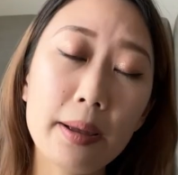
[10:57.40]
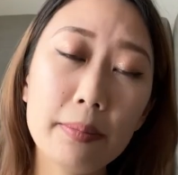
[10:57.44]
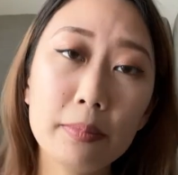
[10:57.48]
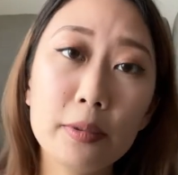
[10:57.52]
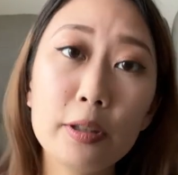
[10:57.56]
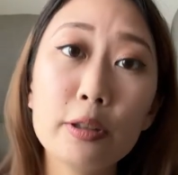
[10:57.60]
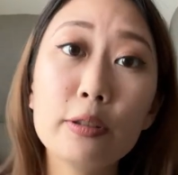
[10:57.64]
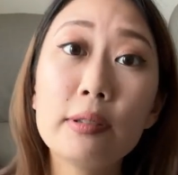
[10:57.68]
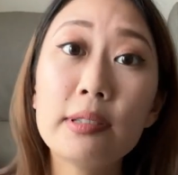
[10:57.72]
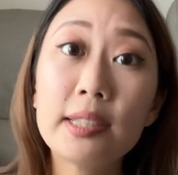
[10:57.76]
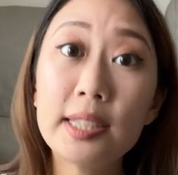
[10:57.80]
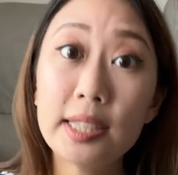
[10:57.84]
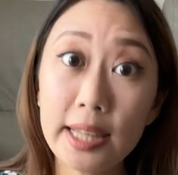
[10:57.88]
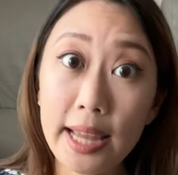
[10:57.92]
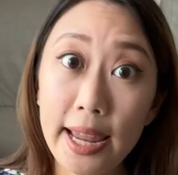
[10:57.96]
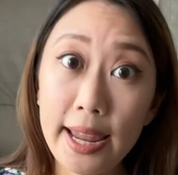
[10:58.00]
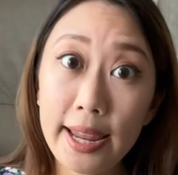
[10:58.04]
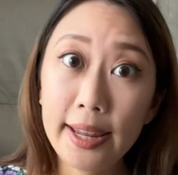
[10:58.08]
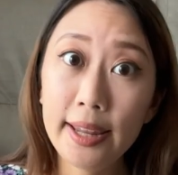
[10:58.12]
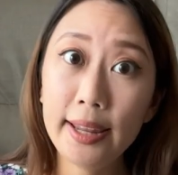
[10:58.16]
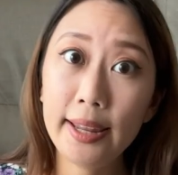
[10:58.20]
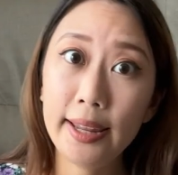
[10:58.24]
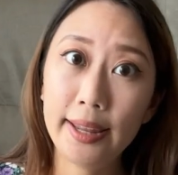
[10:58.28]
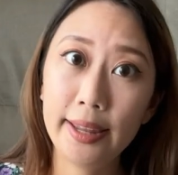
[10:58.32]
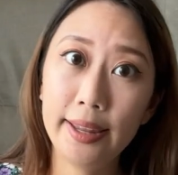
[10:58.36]
them to
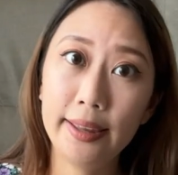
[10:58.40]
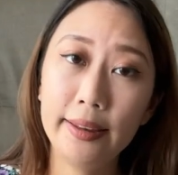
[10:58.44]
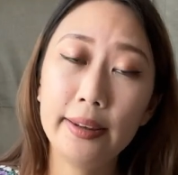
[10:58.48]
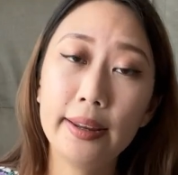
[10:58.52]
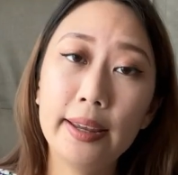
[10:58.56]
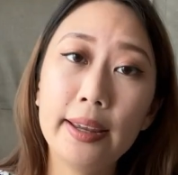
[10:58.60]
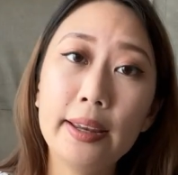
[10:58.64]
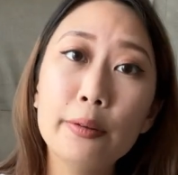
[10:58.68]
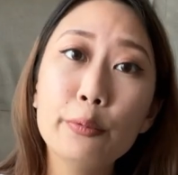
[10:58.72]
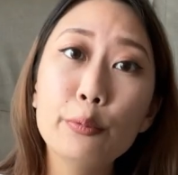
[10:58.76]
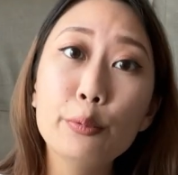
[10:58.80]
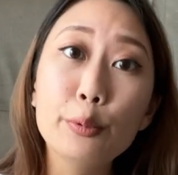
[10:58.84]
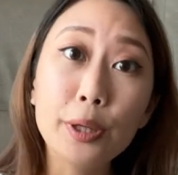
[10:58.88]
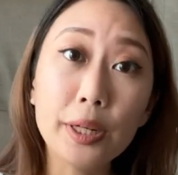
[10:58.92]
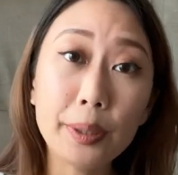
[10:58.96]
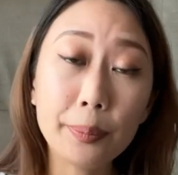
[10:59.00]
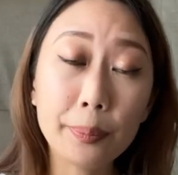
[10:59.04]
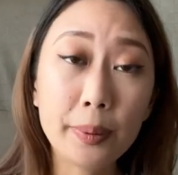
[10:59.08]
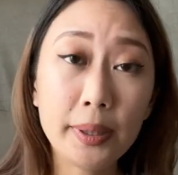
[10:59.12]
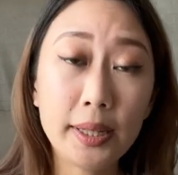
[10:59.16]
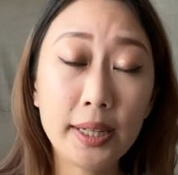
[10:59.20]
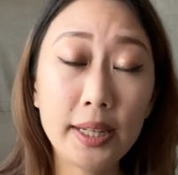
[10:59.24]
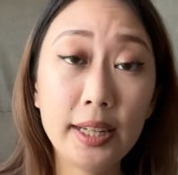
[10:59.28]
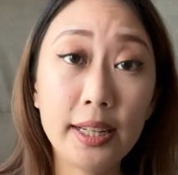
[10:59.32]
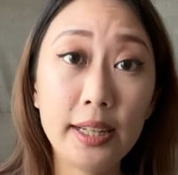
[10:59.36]
say it and
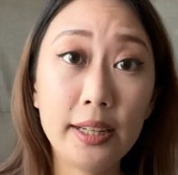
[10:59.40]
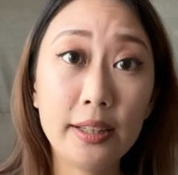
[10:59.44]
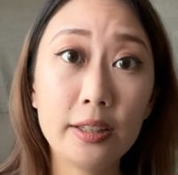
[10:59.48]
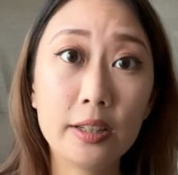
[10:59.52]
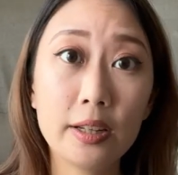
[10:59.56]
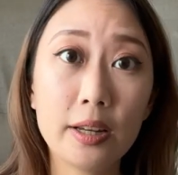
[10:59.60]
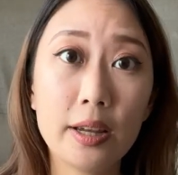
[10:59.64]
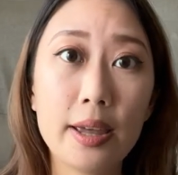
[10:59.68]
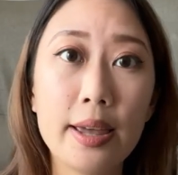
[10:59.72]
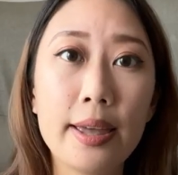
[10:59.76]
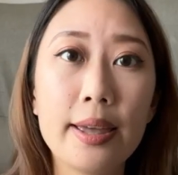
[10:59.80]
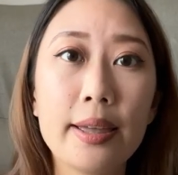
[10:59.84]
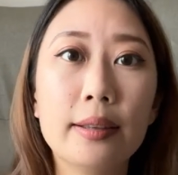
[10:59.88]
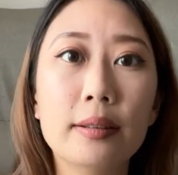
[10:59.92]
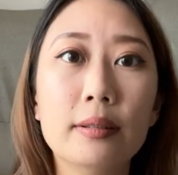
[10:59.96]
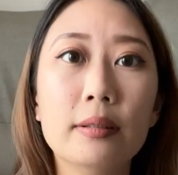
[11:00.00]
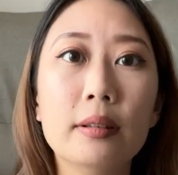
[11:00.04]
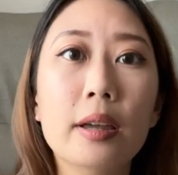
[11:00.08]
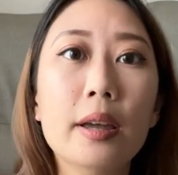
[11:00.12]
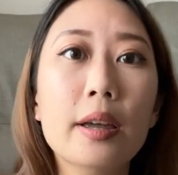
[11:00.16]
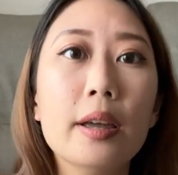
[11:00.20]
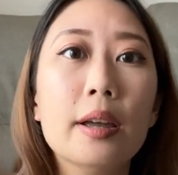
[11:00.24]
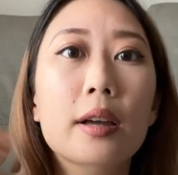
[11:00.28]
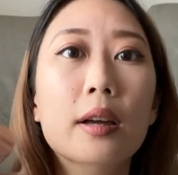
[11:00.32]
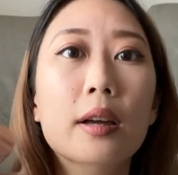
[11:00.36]
repeat, and